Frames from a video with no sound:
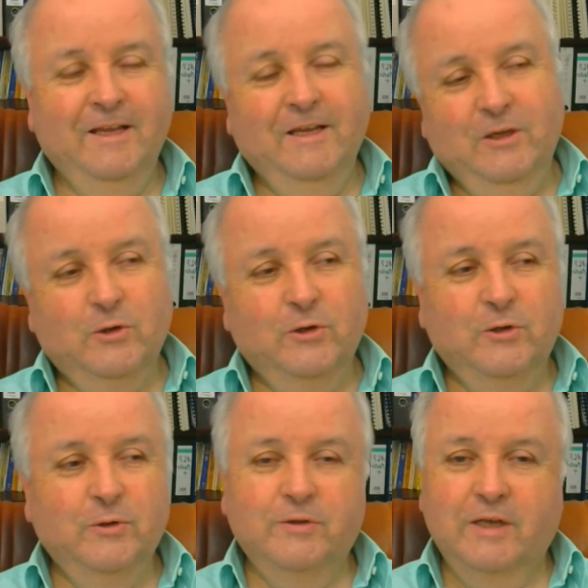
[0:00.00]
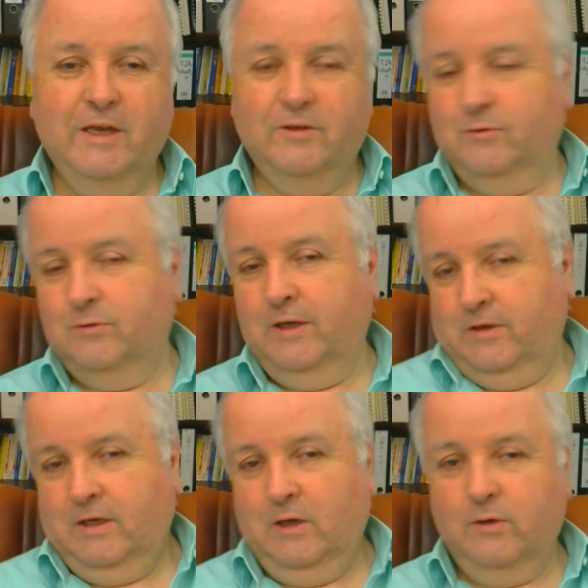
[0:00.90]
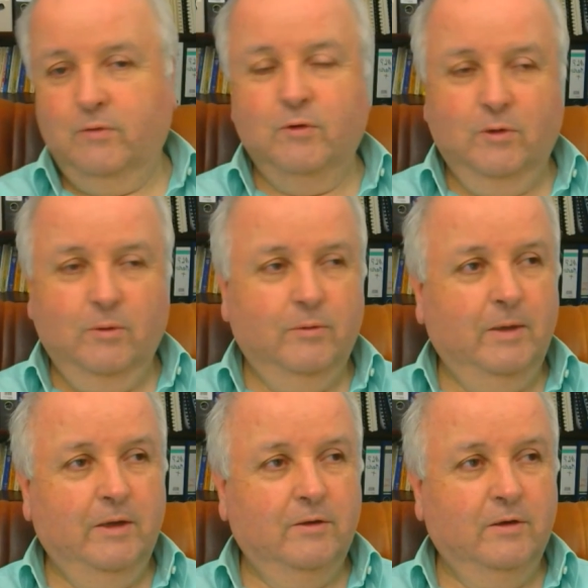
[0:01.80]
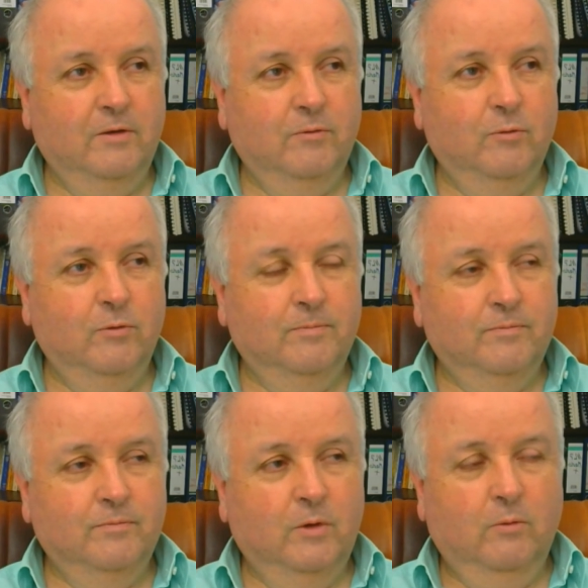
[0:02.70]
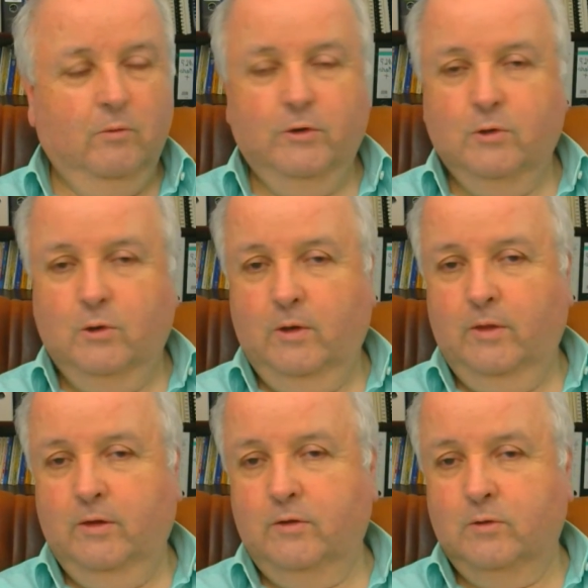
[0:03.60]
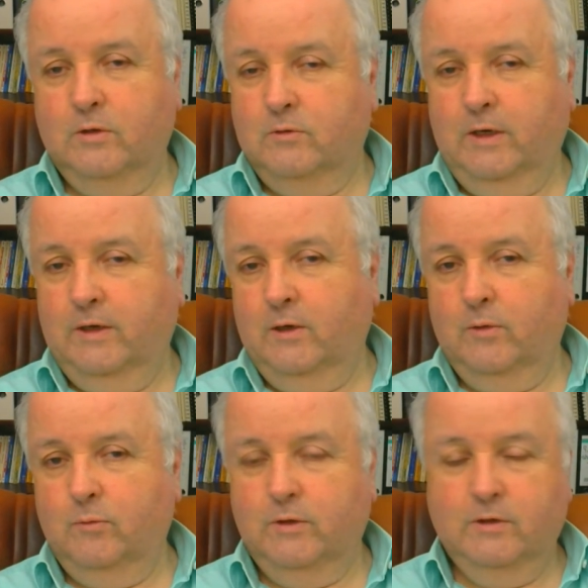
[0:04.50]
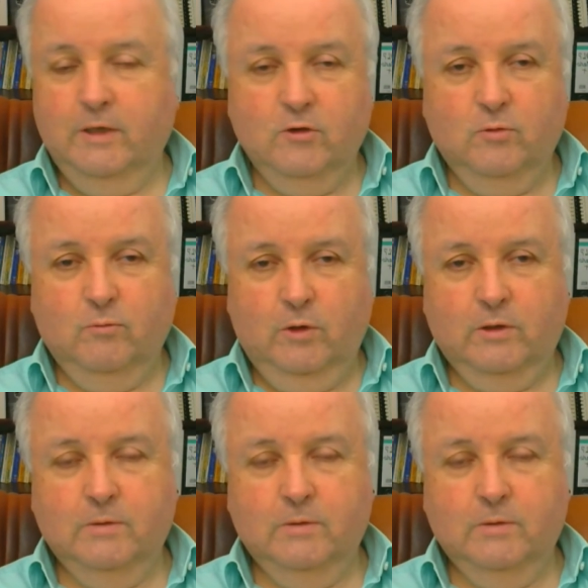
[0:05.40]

You could use that and try that out if you know the method, and if you want to learn this, you can try it out with intention work.